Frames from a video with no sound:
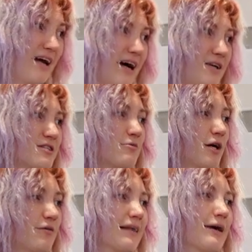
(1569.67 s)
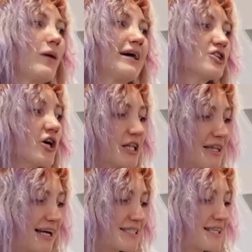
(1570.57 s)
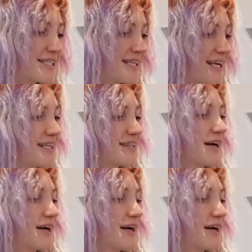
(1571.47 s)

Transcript: I used to wear it with like white turtlenecks underneath.